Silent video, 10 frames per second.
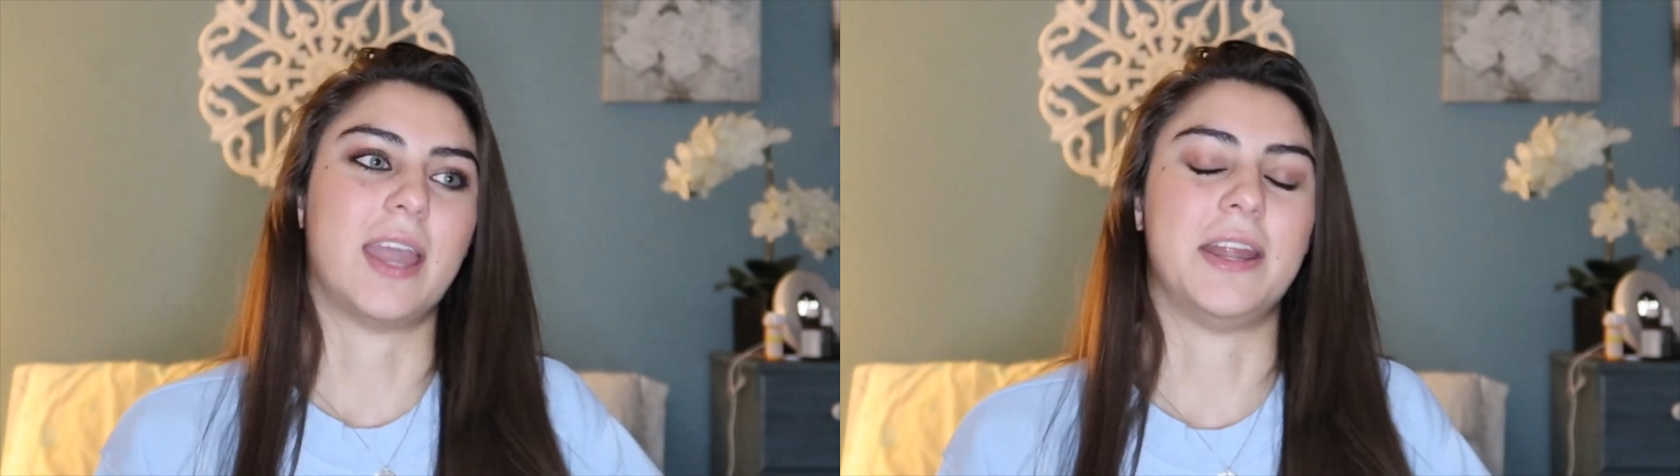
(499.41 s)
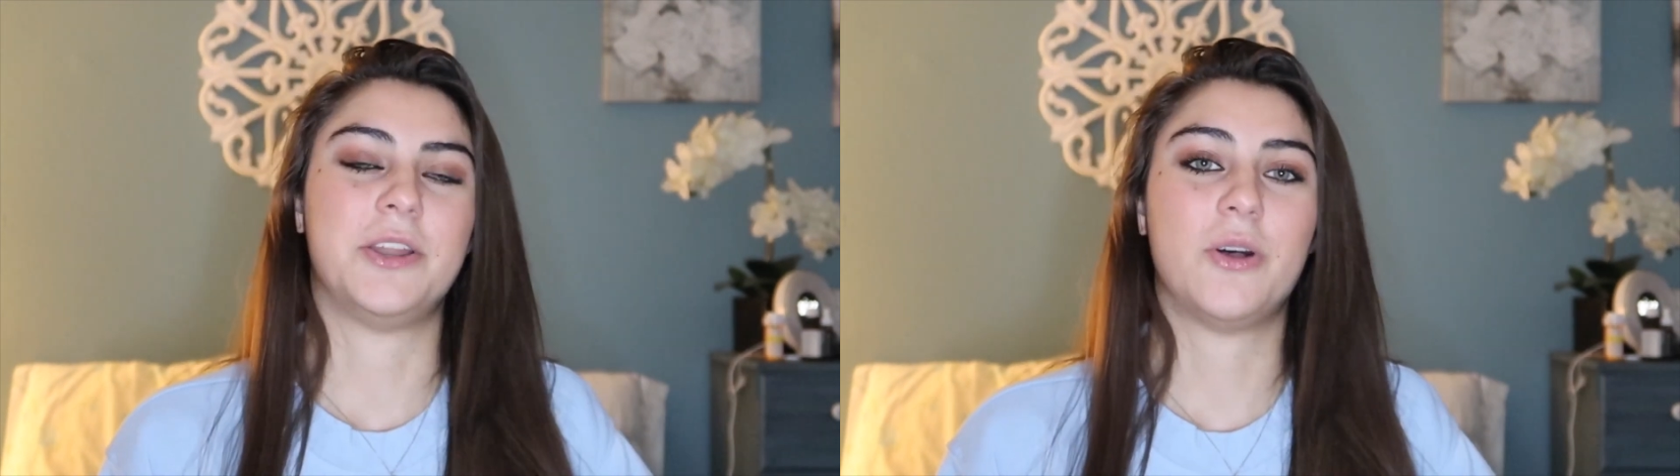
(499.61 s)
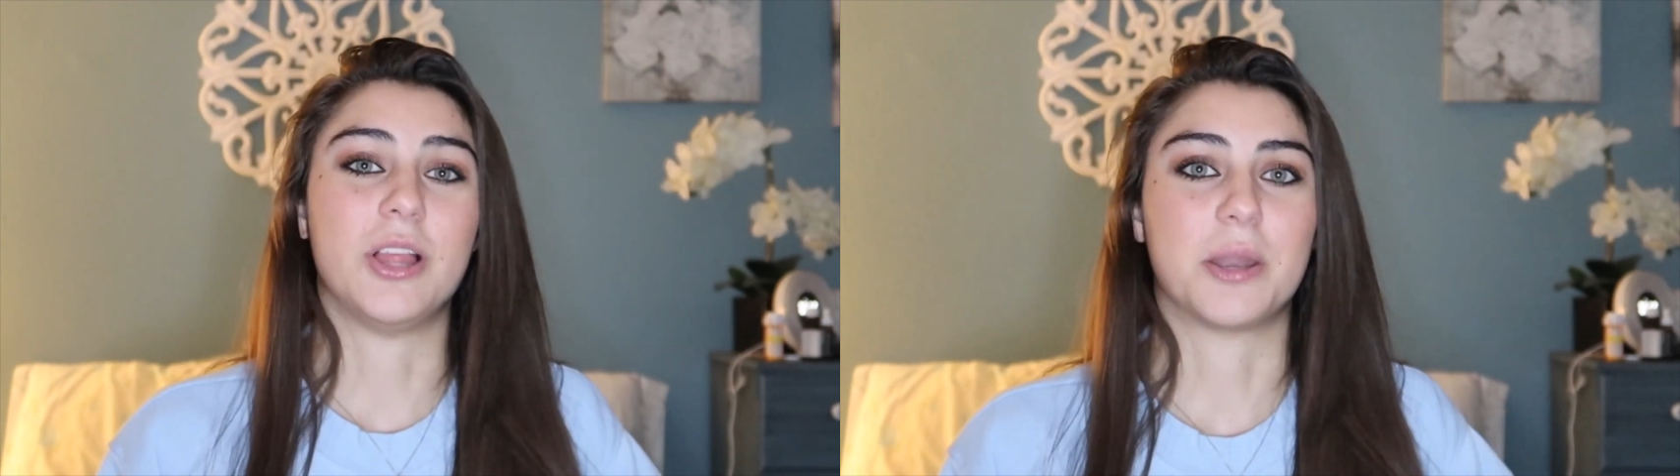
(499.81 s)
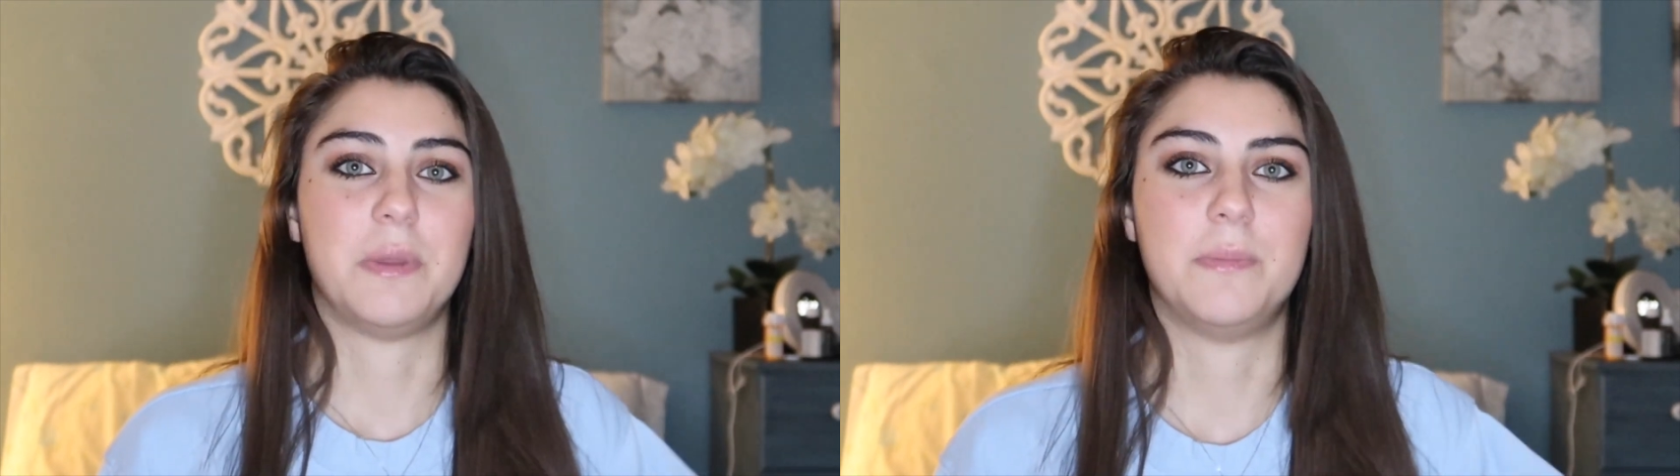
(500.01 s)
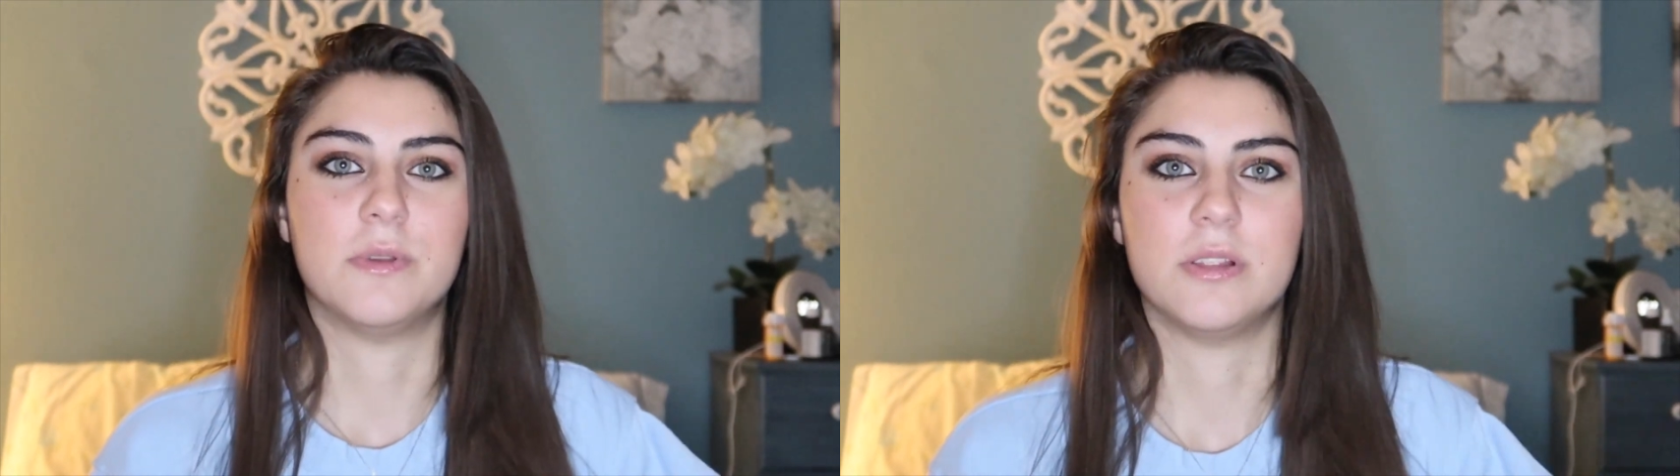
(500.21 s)
And I know a lot of
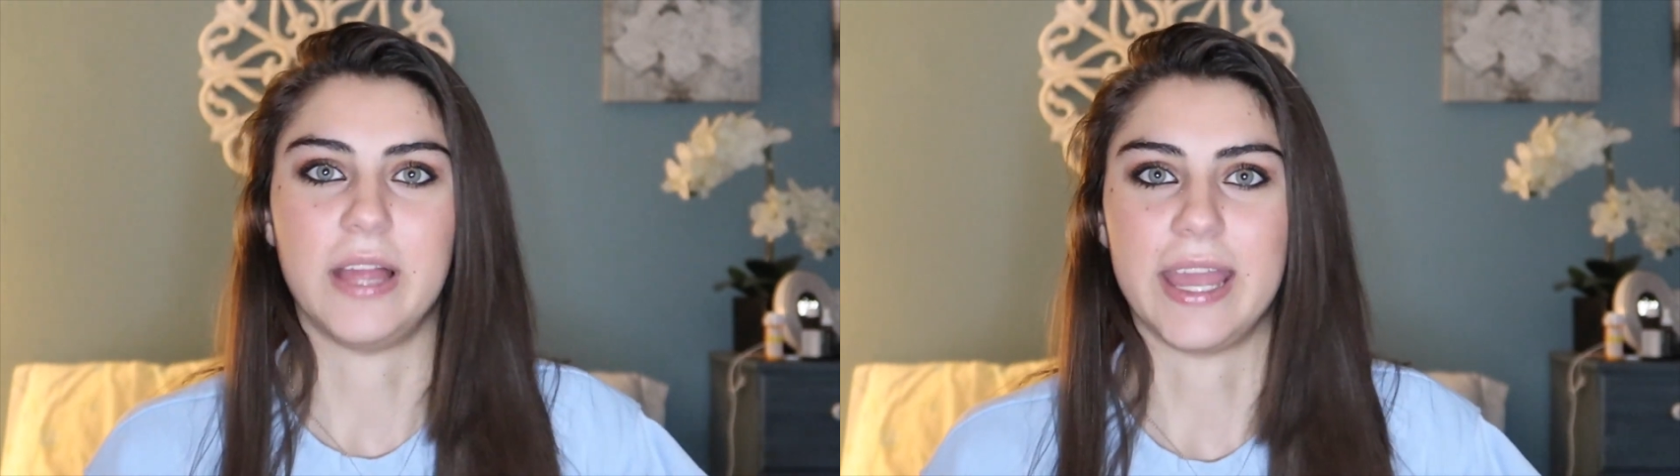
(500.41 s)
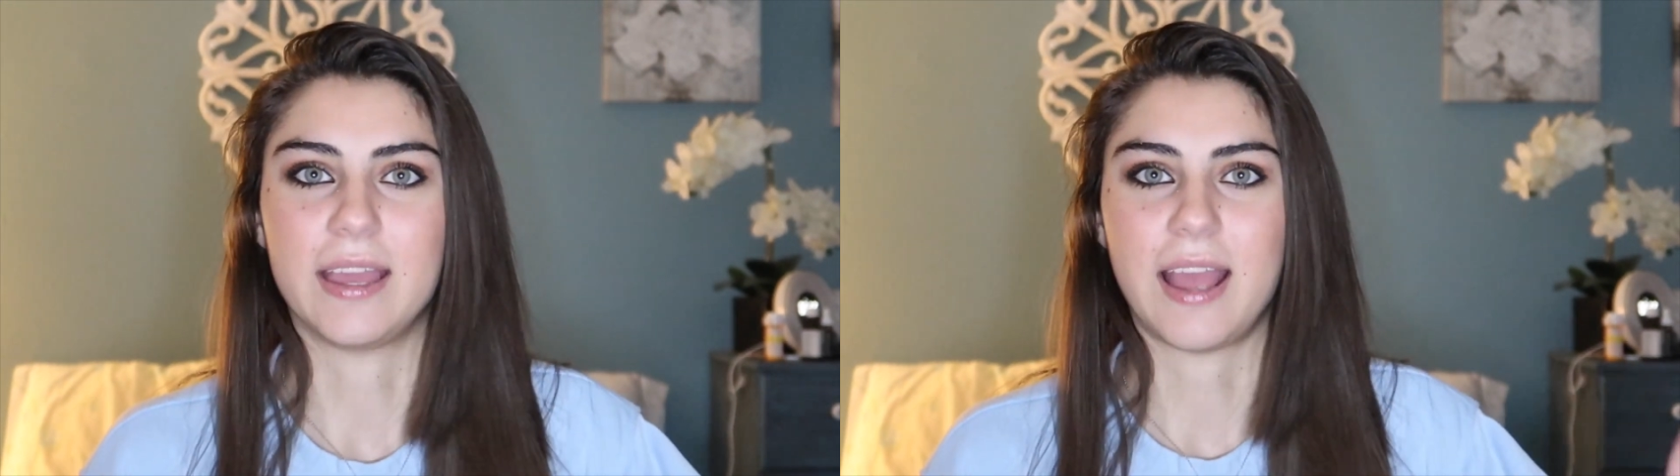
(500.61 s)
people like